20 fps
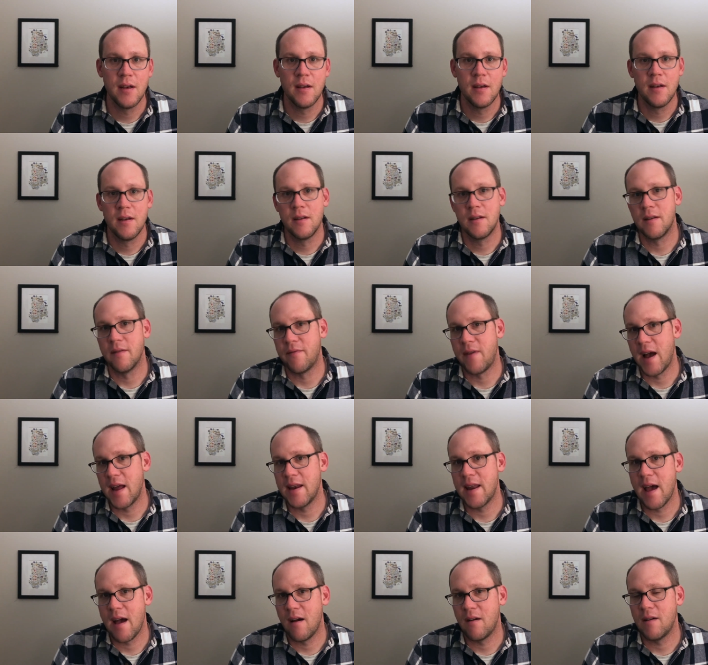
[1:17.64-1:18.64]
to
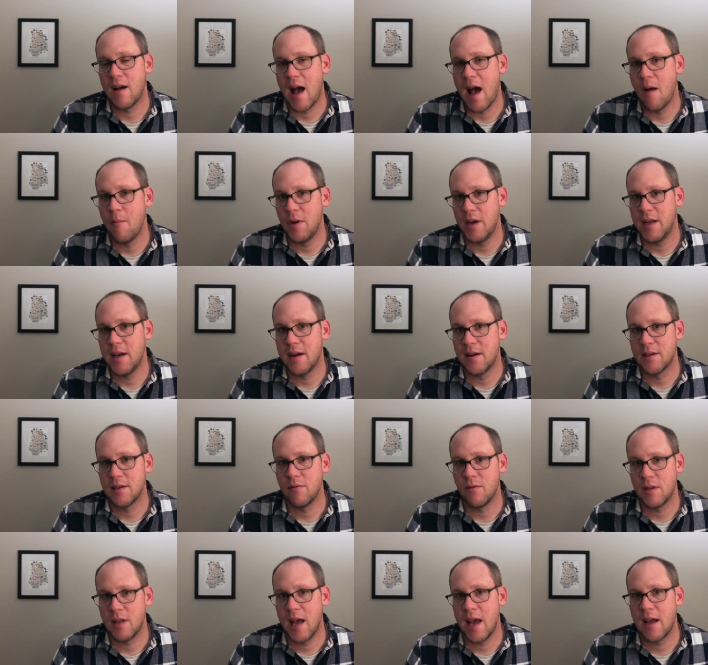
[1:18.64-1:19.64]
find out how many years it
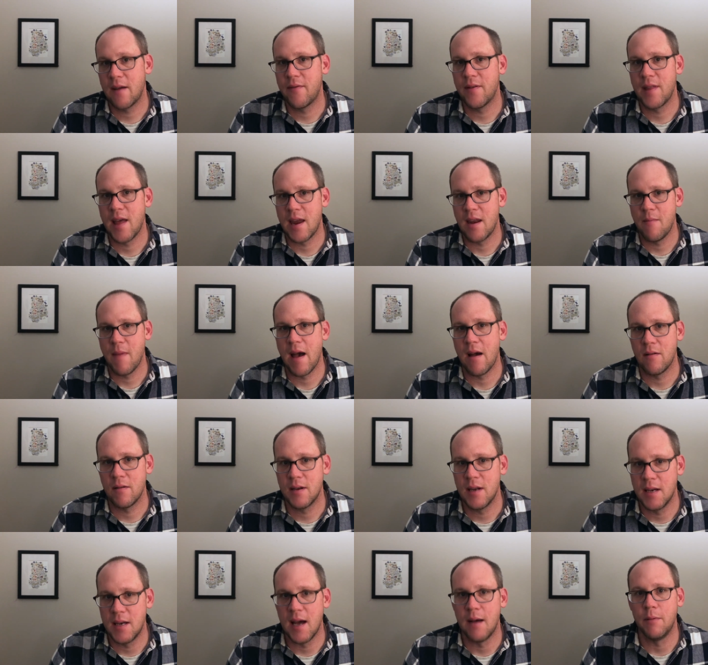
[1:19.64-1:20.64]
will take for that amount
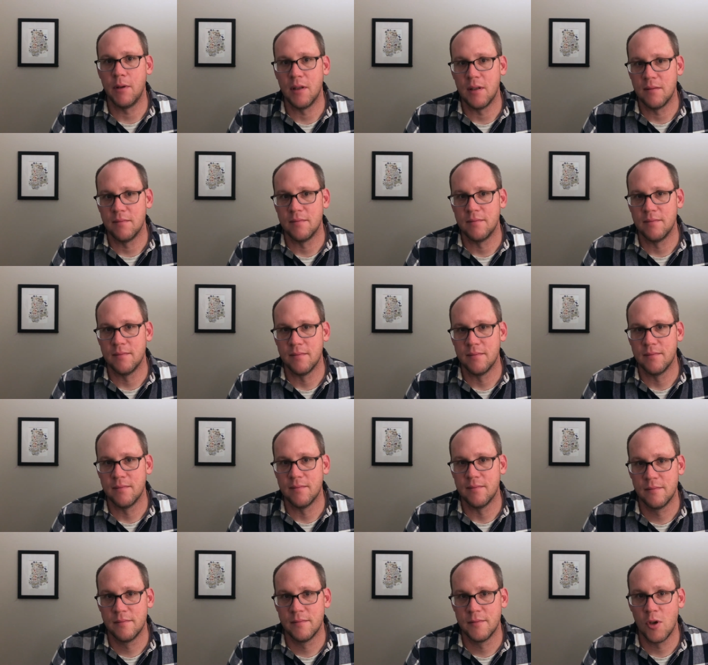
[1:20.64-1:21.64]
to double.
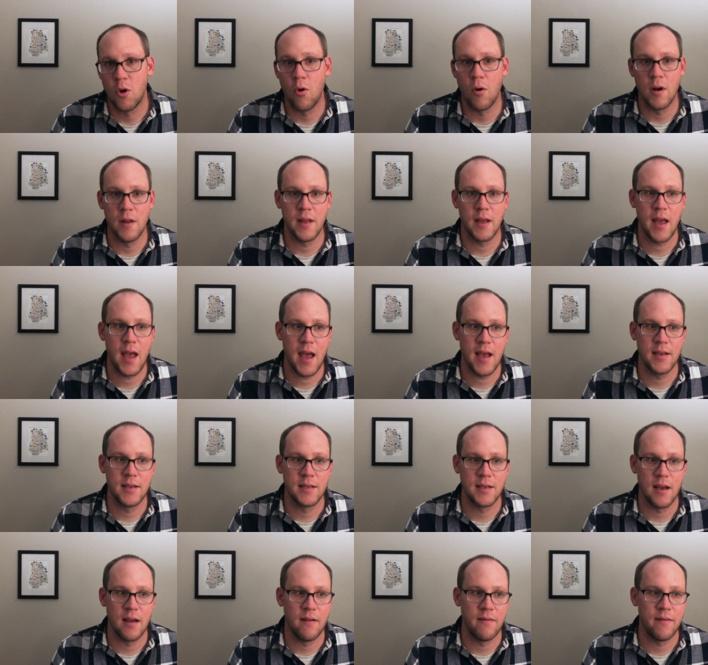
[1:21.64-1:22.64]
Or in the
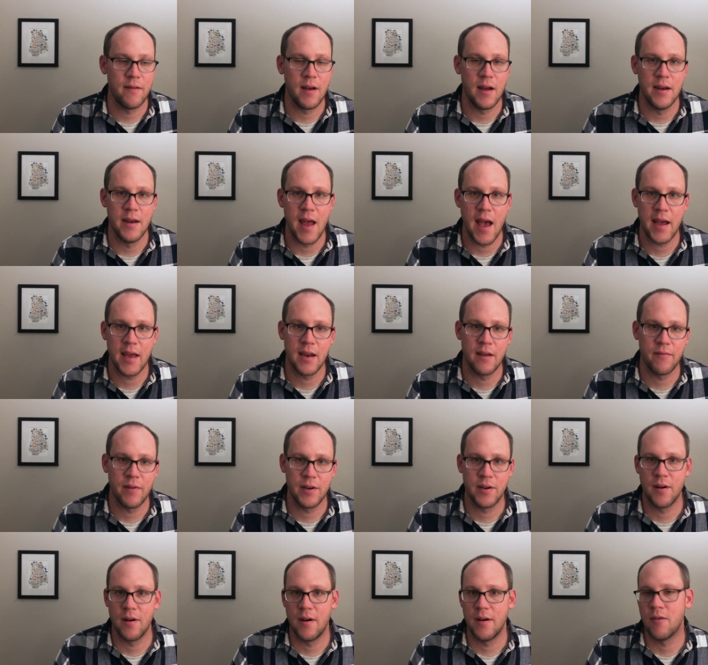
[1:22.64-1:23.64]
case of a negative
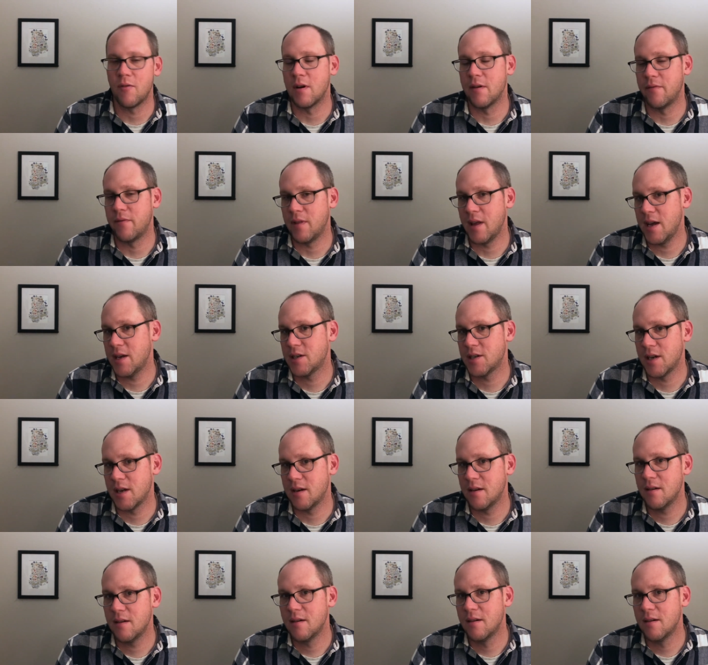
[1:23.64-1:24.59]
return or inflation,